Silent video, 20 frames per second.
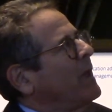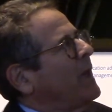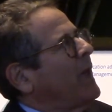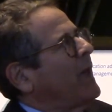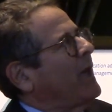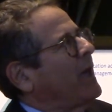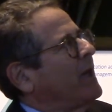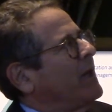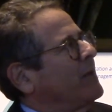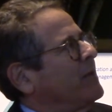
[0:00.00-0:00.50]

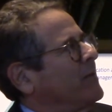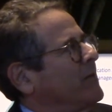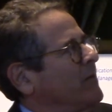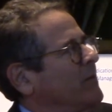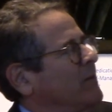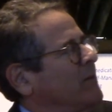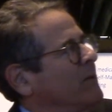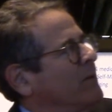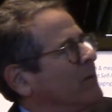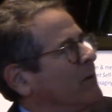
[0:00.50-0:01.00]
and
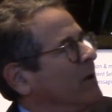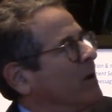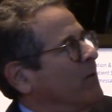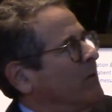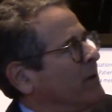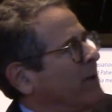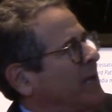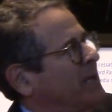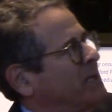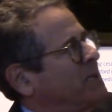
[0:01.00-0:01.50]

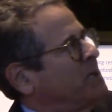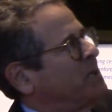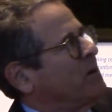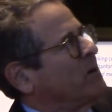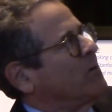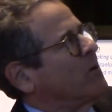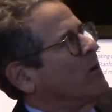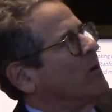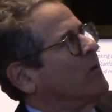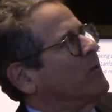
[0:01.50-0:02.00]
it had
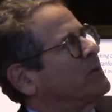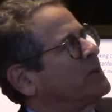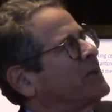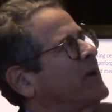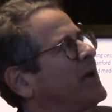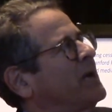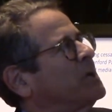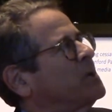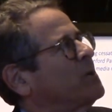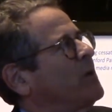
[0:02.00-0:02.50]
0
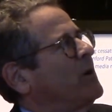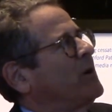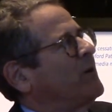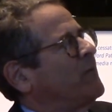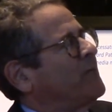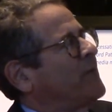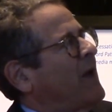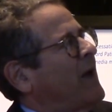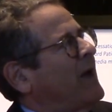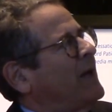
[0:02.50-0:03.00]
saturated
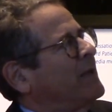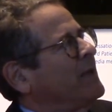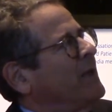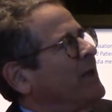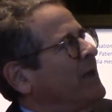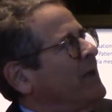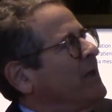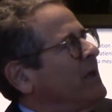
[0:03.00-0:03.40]
fat,